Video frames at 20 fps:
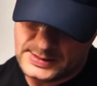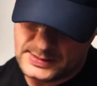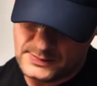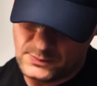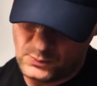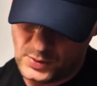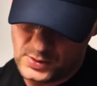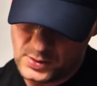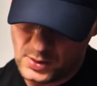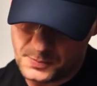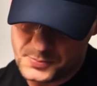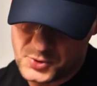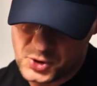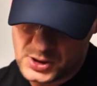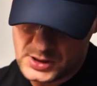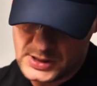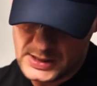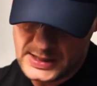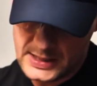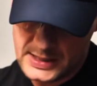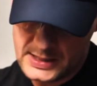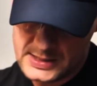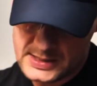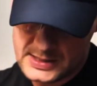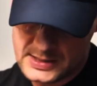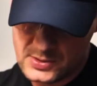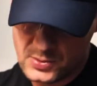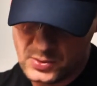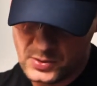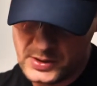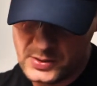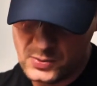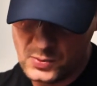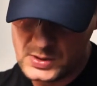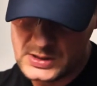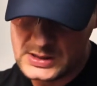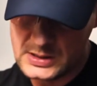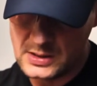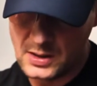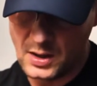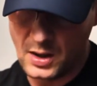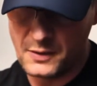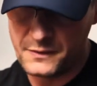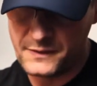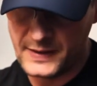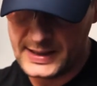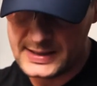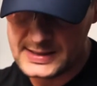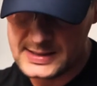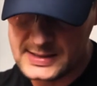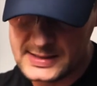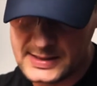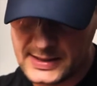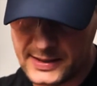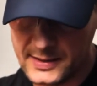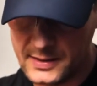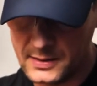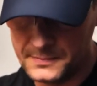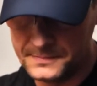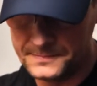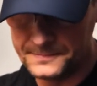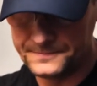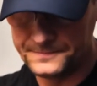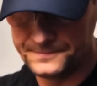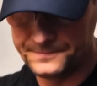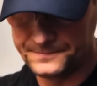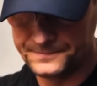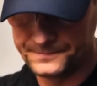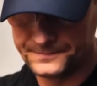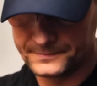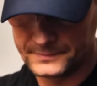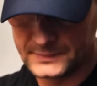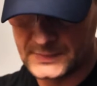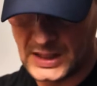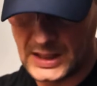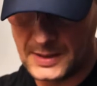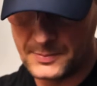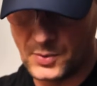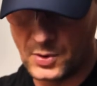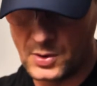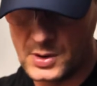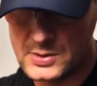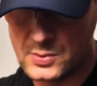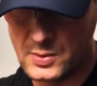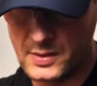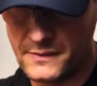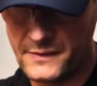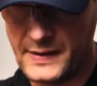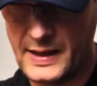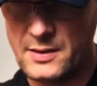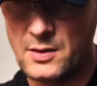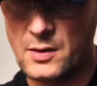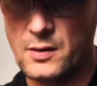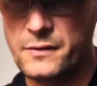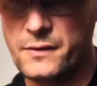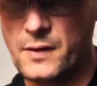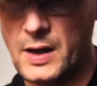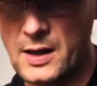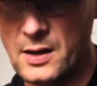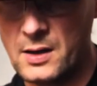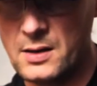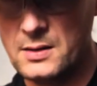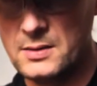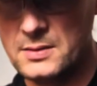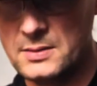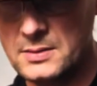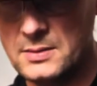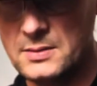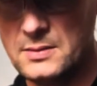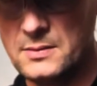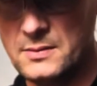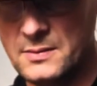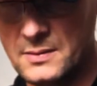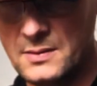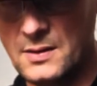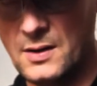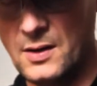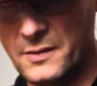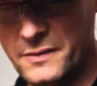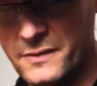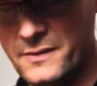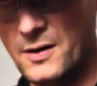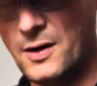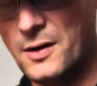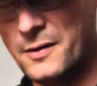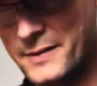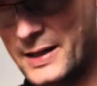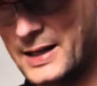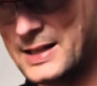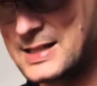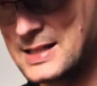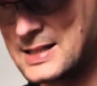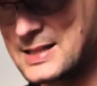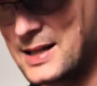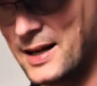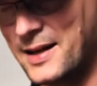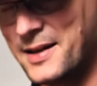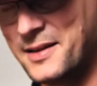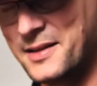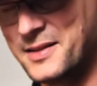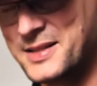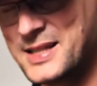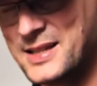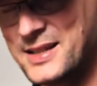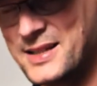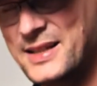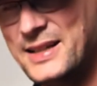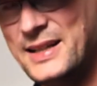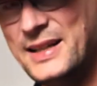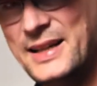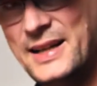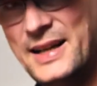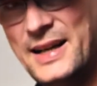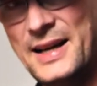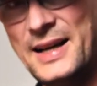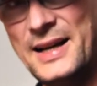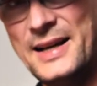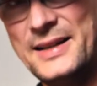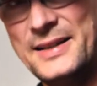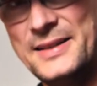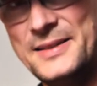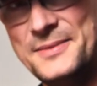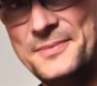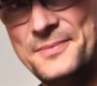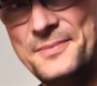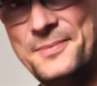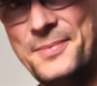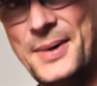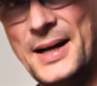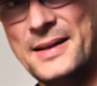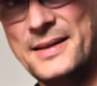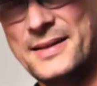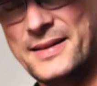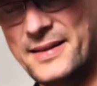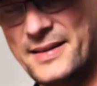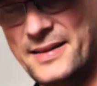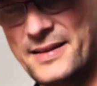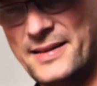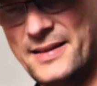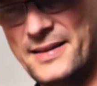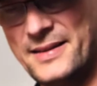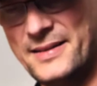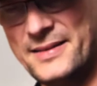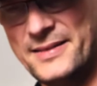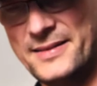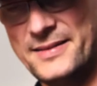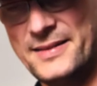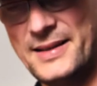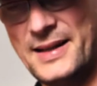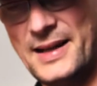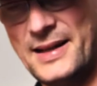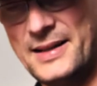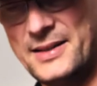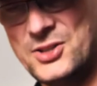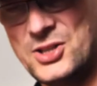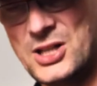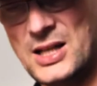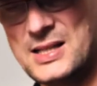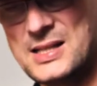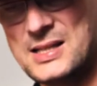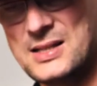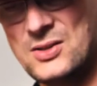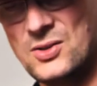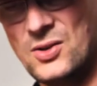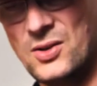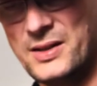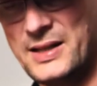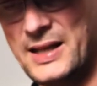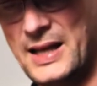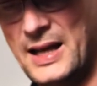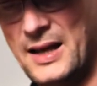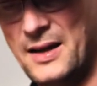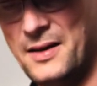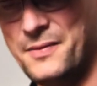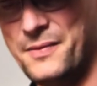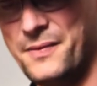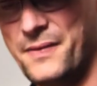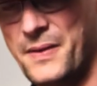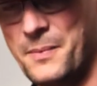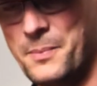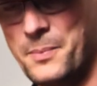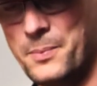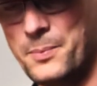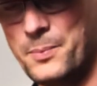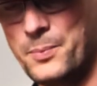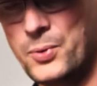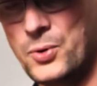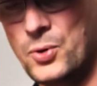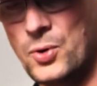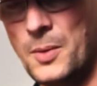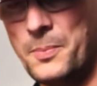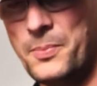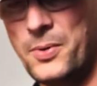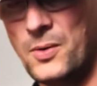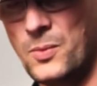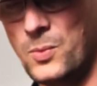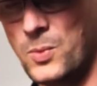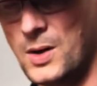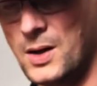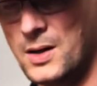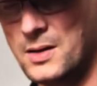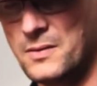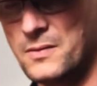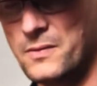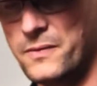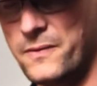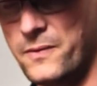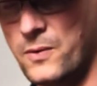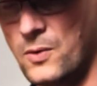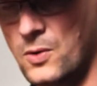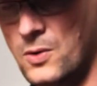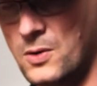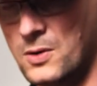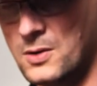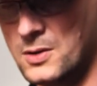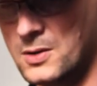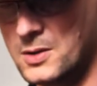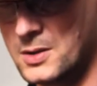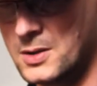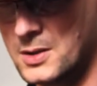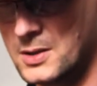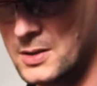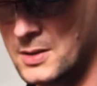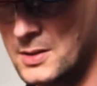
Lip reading: One option is to use an off-axis guider. I'm also a fan of axis guiders, but I just not have the proper one for